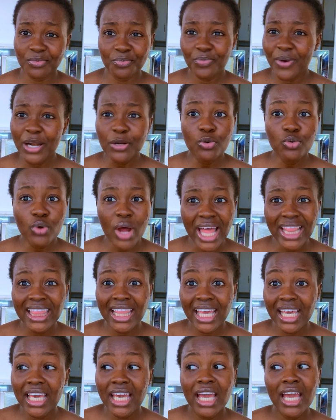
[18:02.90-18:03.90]
but I don't know, I
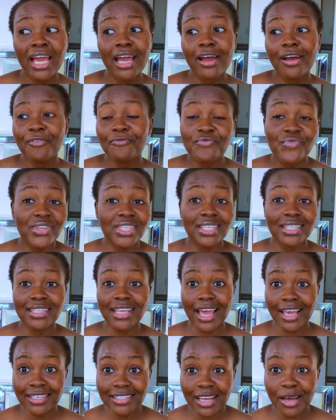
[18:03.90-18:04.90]
think physics
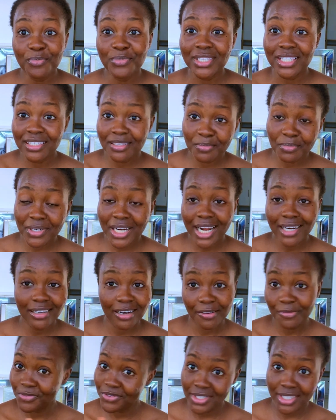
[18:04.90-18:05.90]
exam is simpler
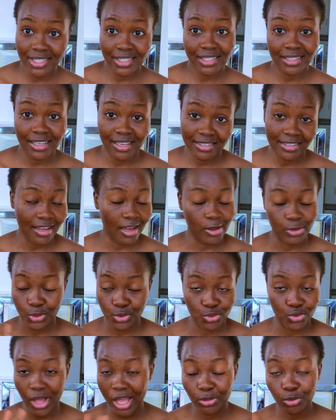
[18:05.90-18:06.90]
than physics class. I
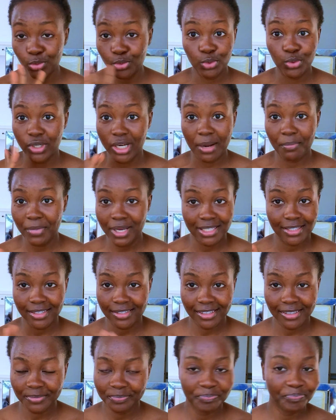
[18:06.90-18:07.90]
don't know that much,
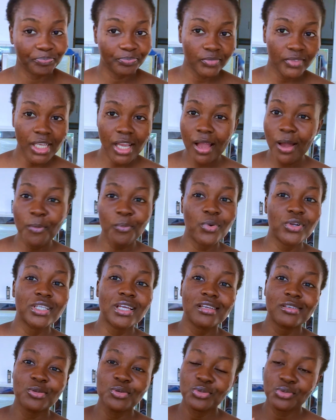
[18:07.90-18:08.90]
but I
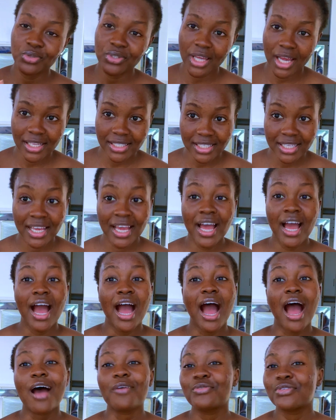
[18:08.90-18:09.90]
just know that
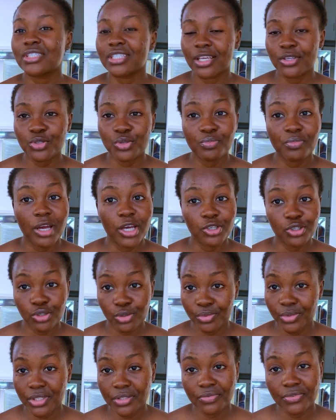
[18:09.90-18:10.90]
I have to settle my issue
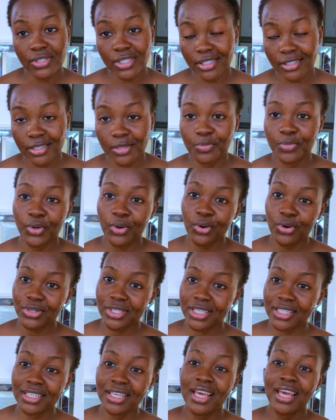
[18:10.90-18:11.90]
with physics,
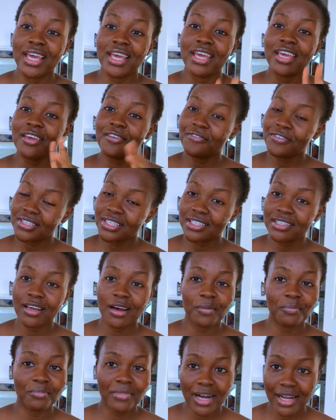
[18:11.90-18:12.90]
because if physics
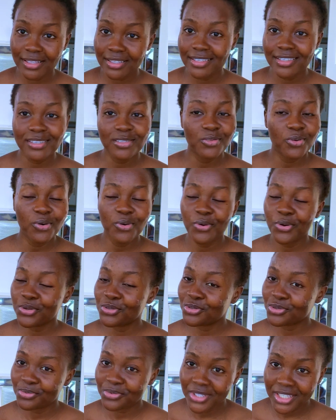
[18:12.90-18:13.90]
and maths is not going
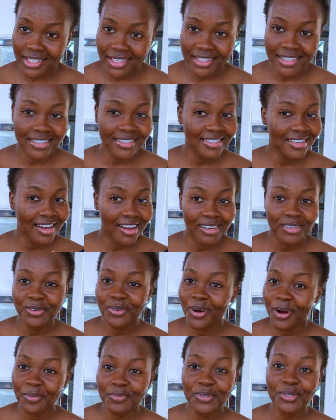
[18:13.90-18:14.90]
to be this thing, I know
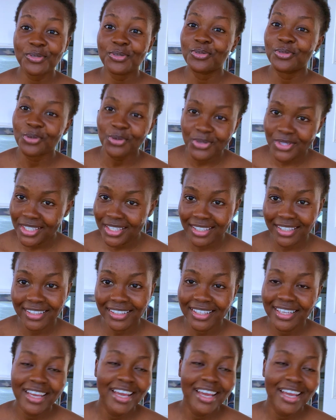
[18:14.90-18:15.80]
I'm just jonesing.